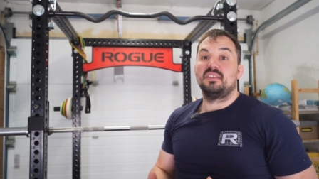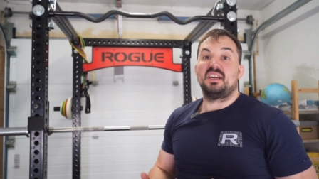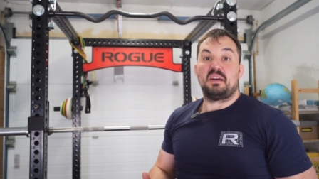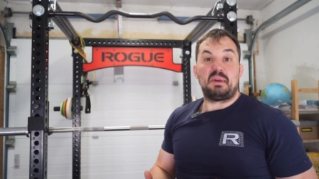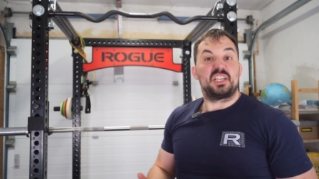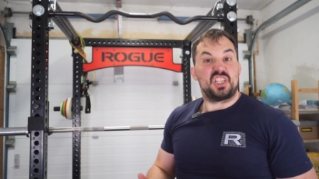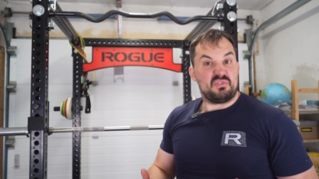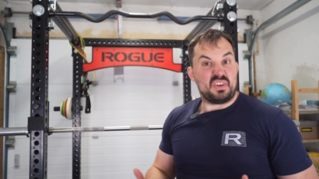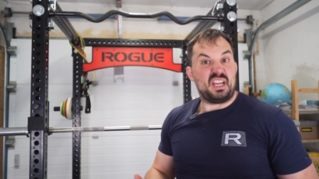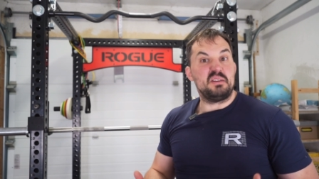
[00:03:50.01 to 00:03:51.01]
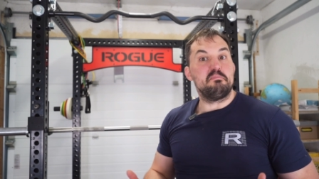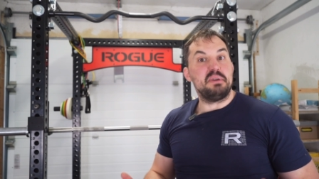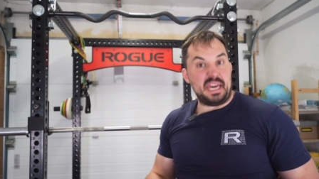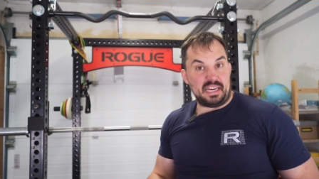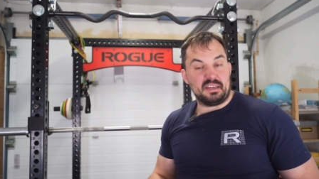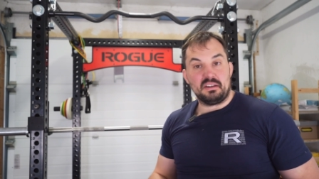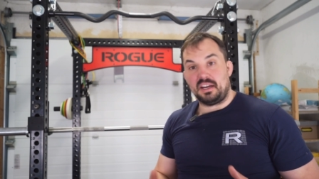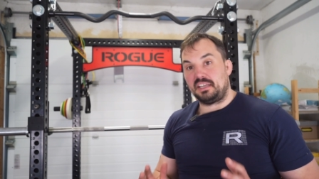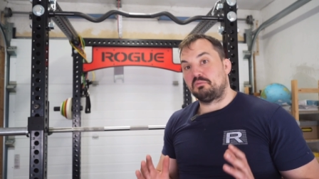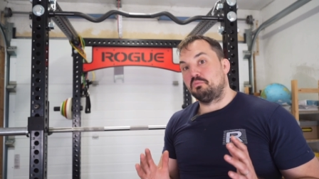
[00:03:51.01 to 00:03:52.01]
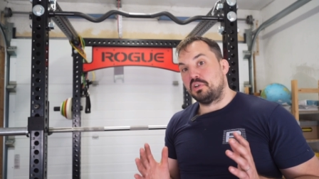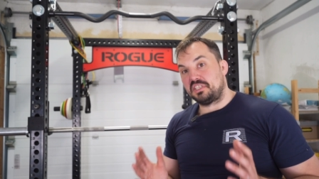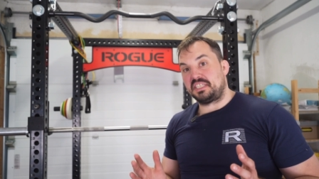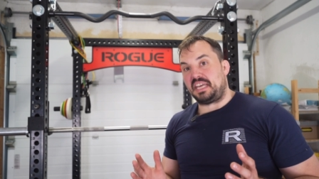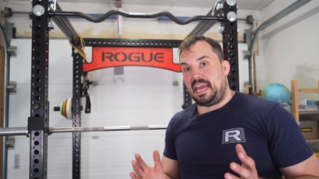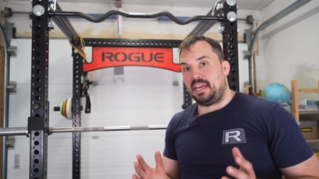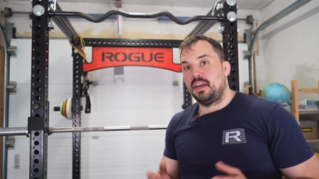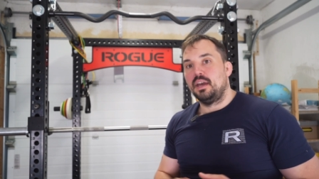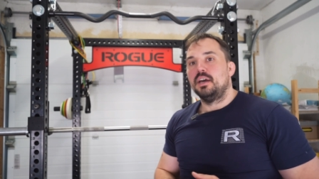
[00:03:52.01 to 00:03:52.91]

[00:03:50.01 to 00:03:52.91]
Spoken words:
then I'm actually fairly big, I would say.